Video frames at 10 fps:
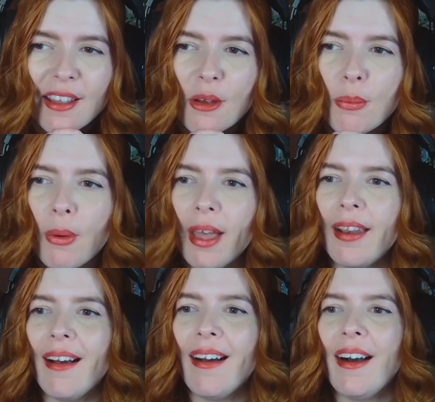But
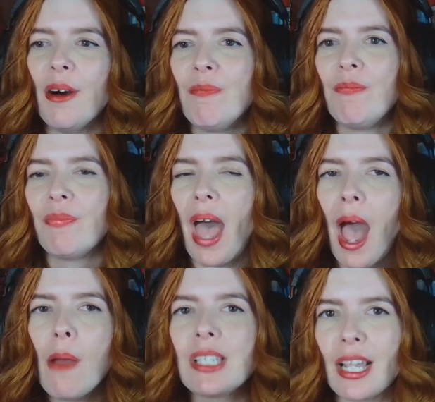
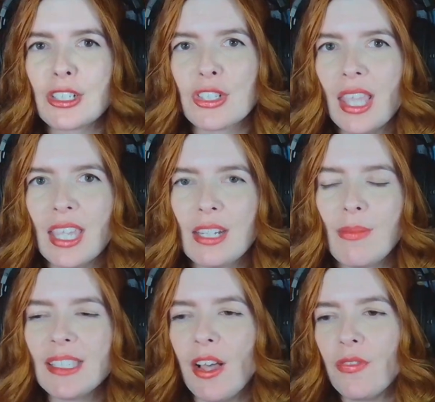I was actually thinking to
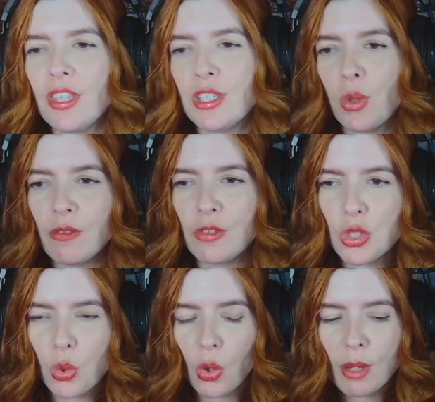myself, this sort of
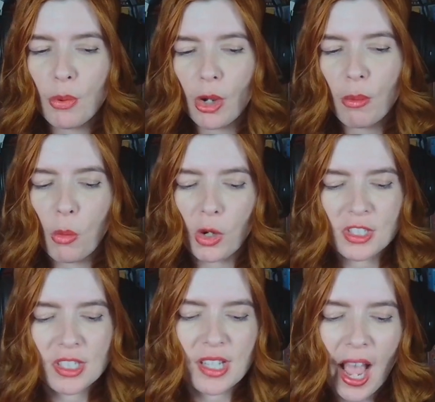storybook more
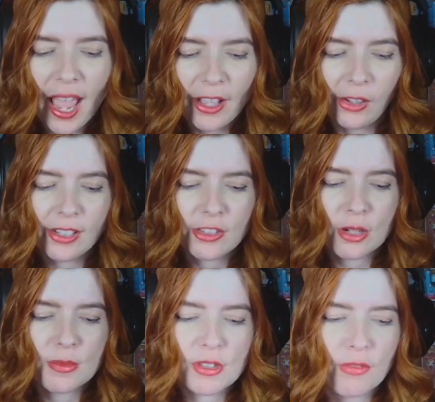style in
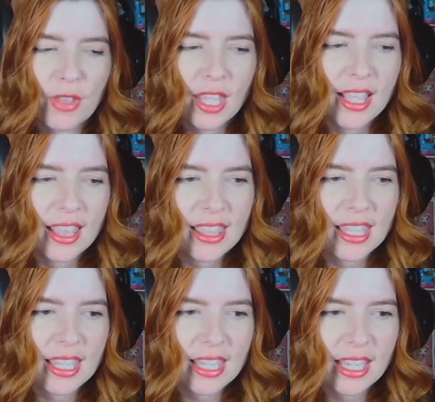terms of
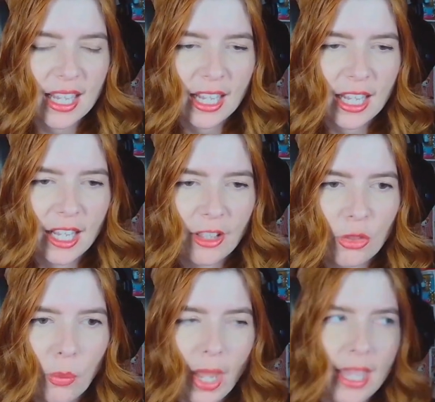the
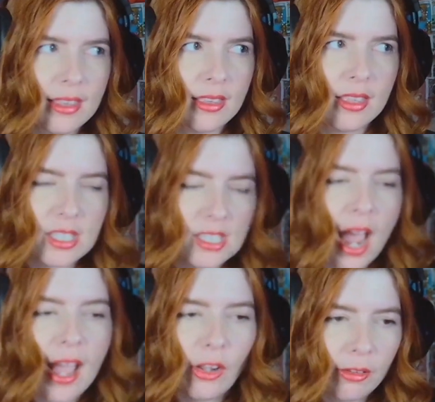way, the
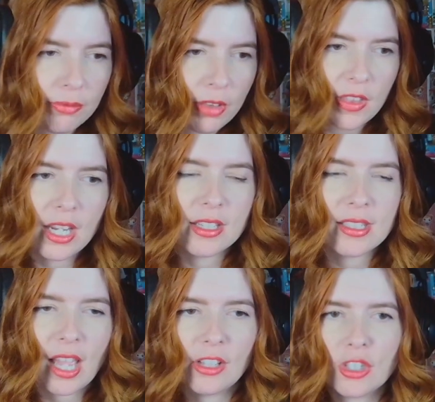style that they
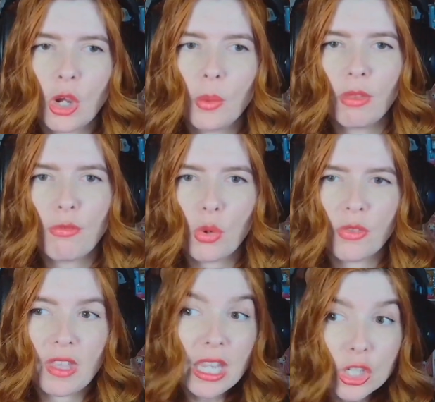decided to go with for
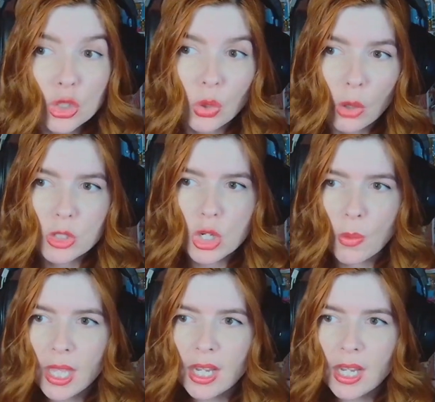the intro to it,